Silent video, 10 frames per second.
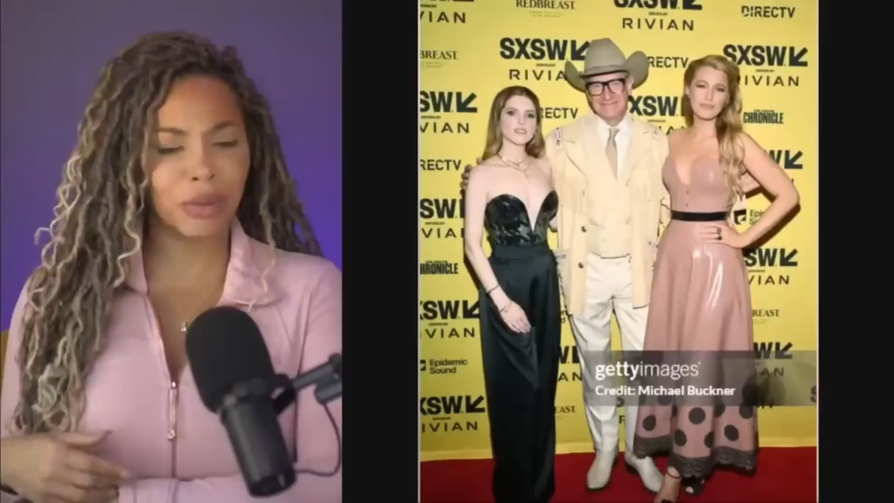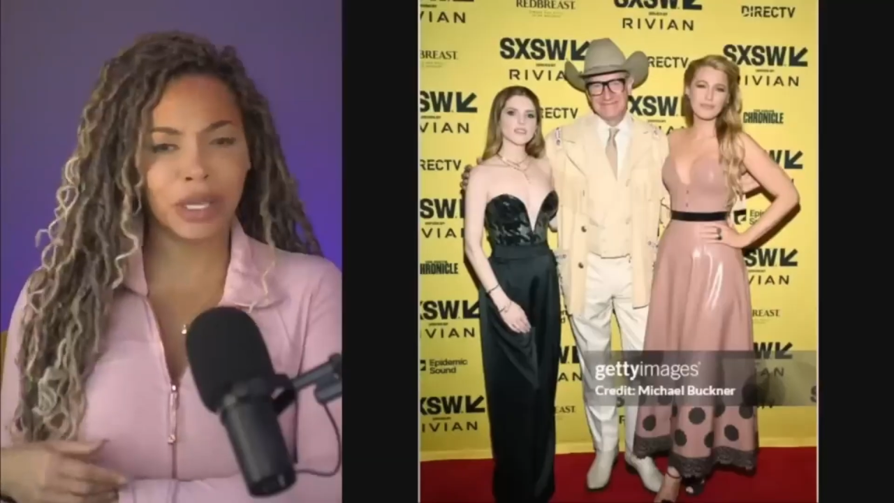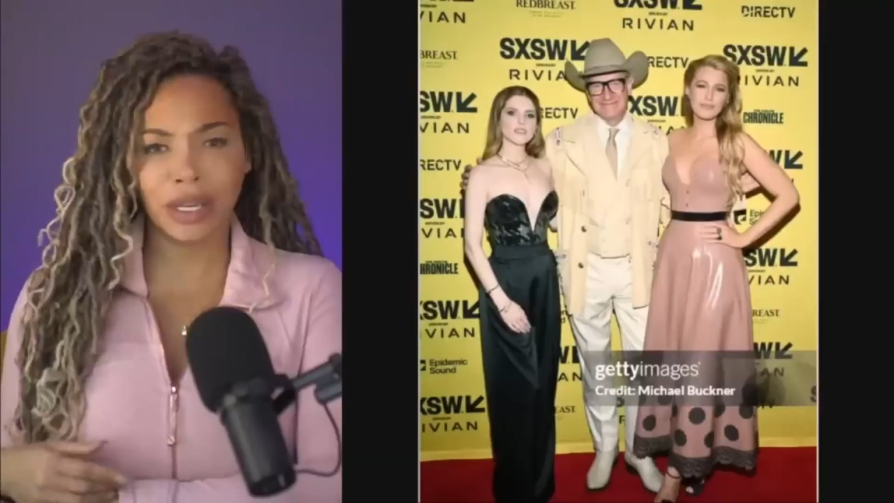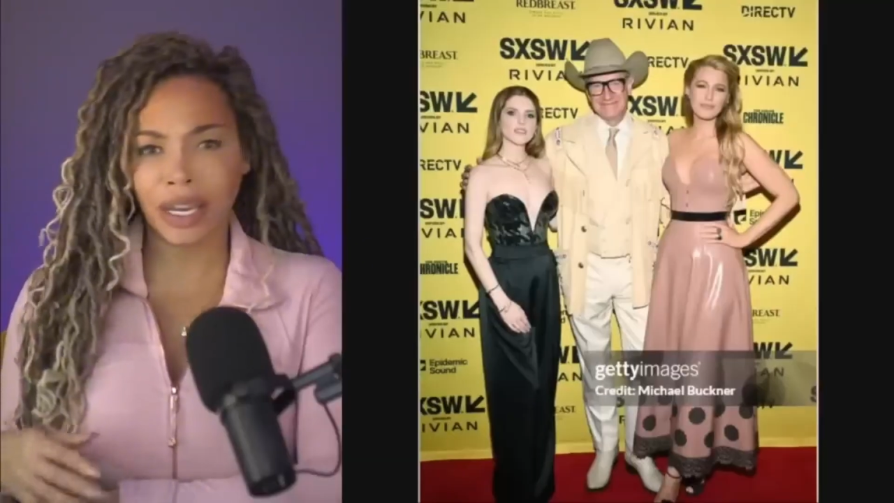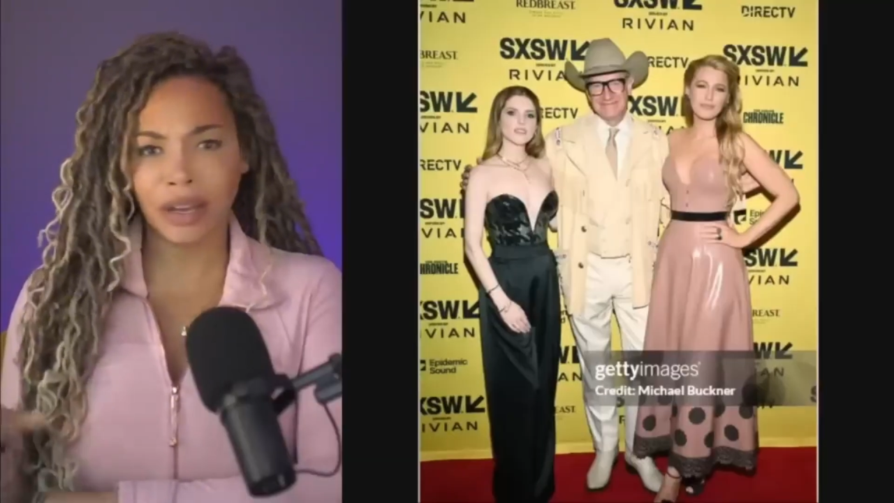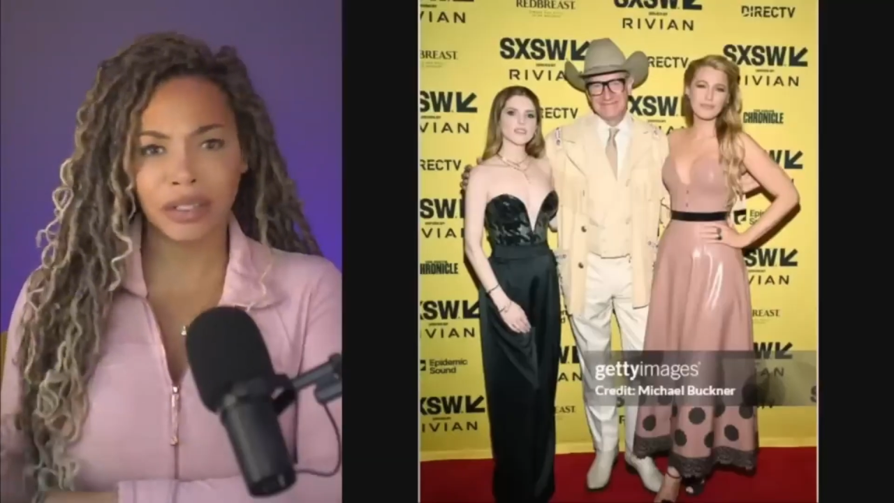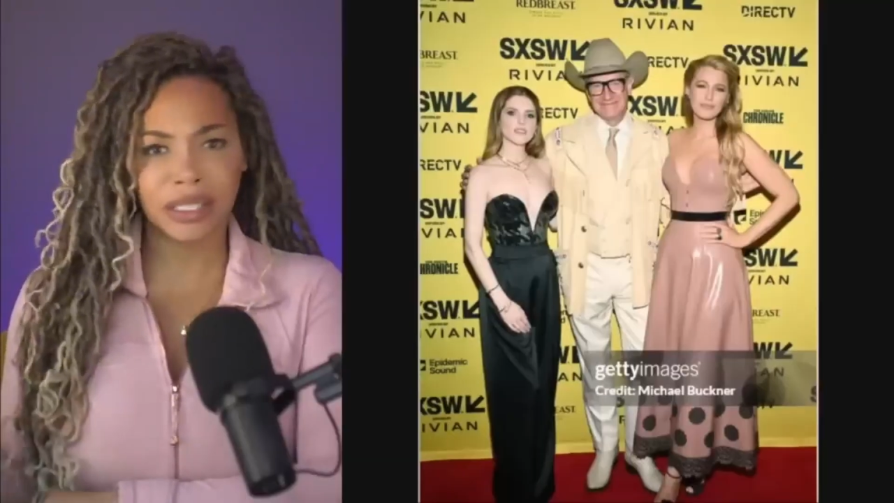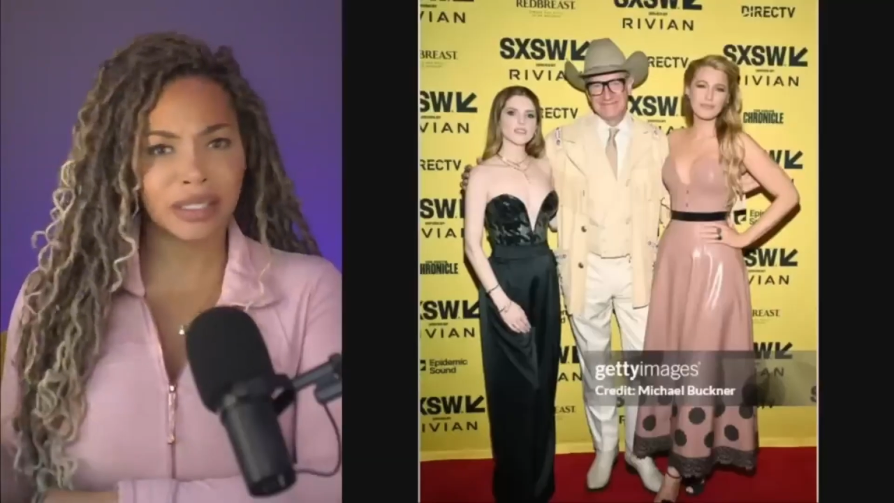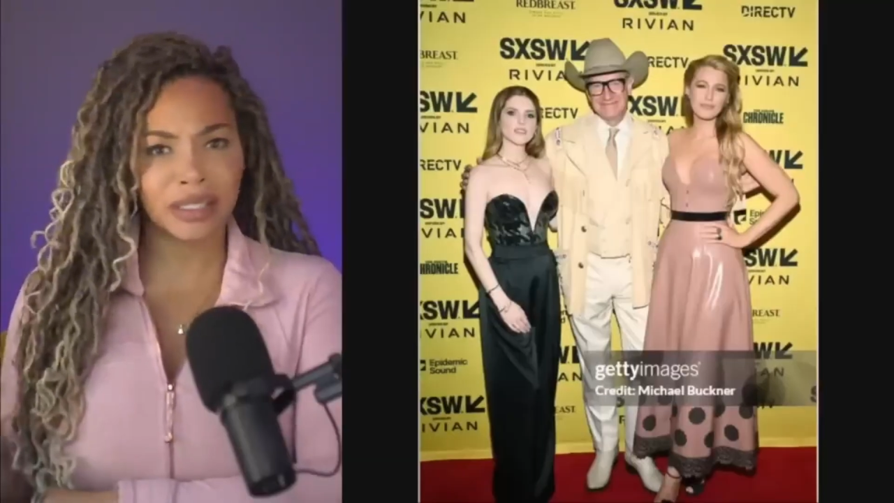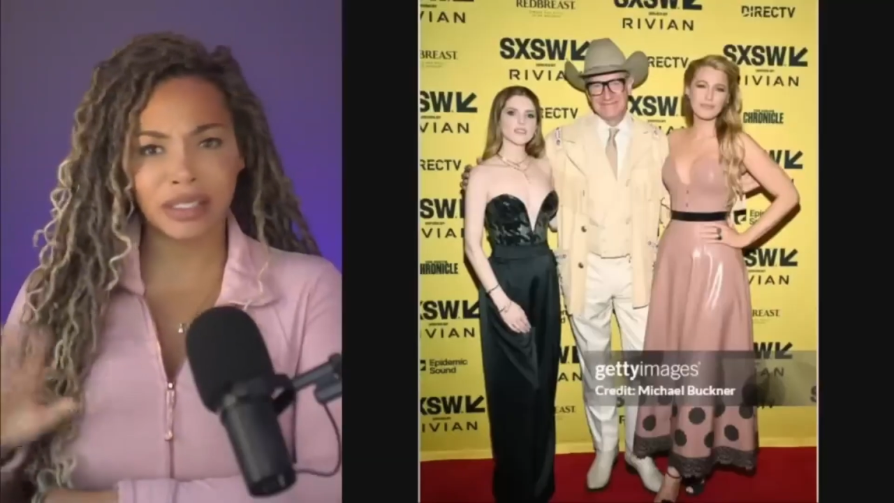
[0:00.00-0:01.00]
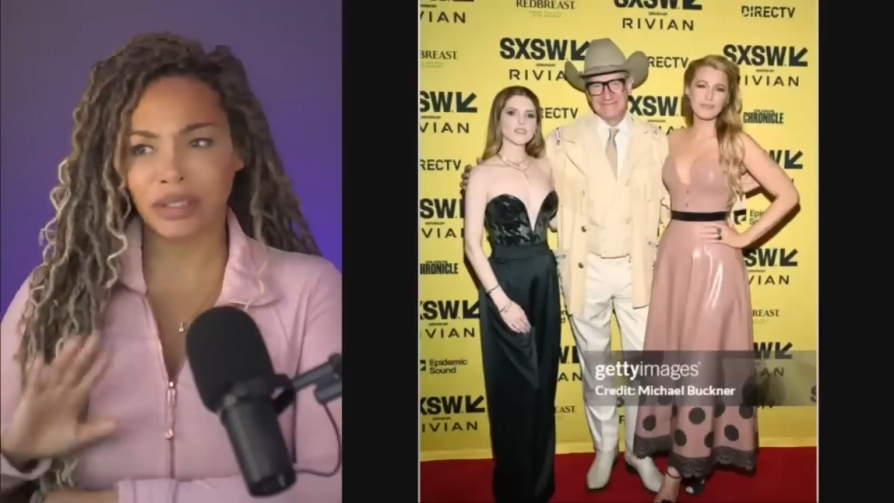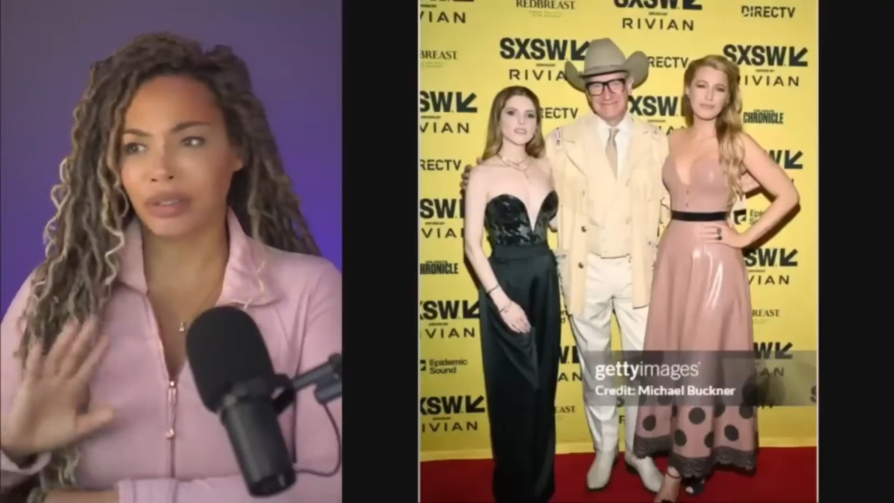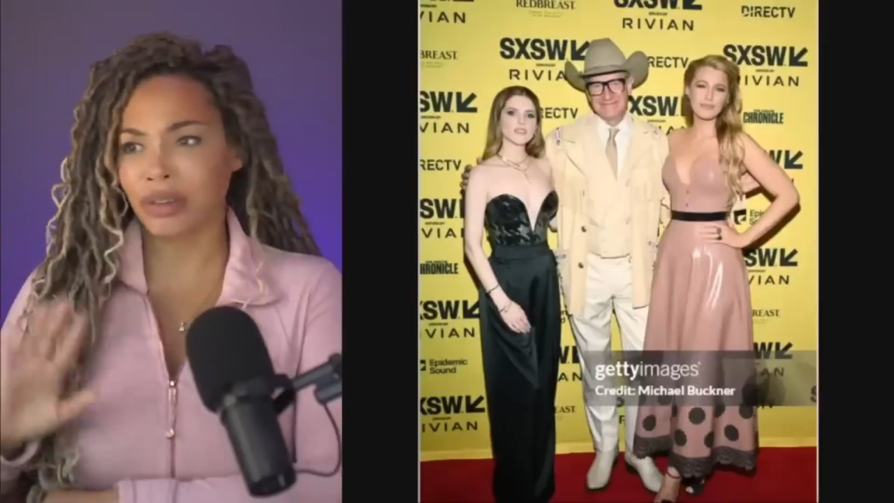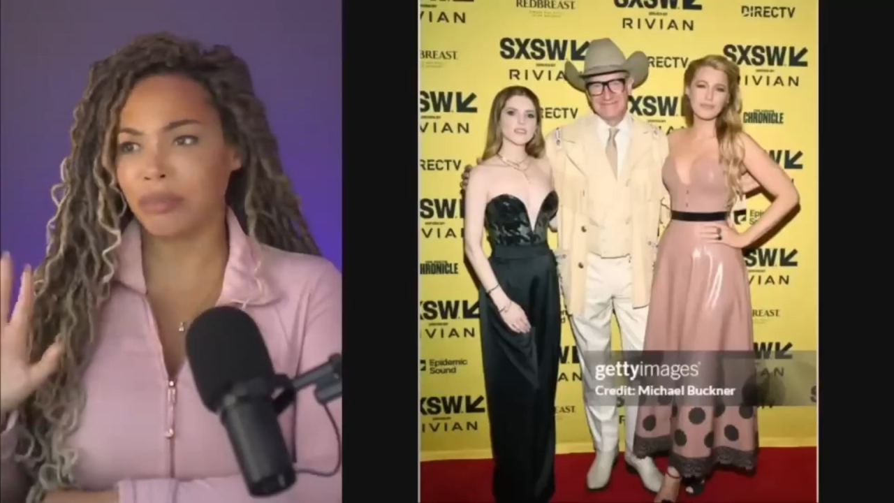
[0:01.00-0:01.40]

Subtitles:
sequin gown. This